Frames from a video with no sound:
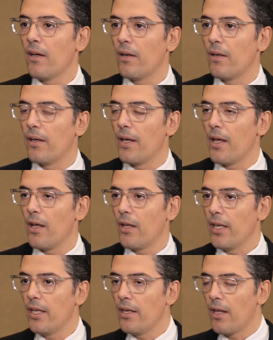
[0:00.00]

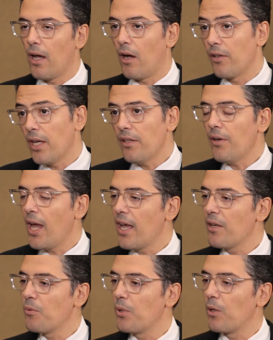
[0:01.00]
On the other
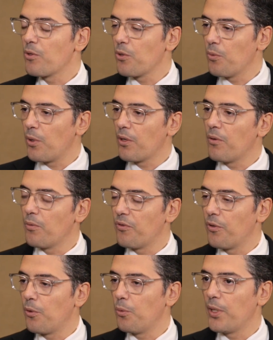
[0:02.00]
hand, we also work
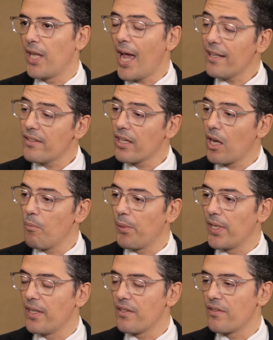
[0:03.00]
with high-tech
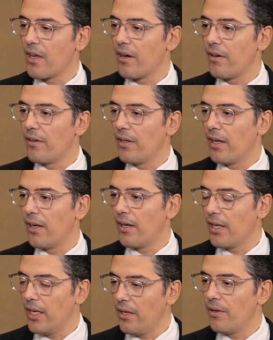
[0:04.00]
companies that
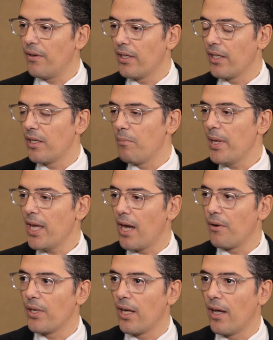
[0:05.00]
are here in the Bay
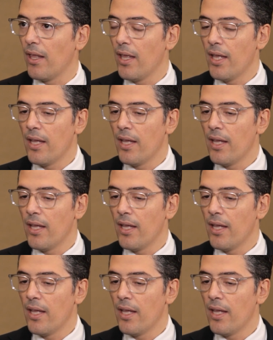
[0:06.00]
Area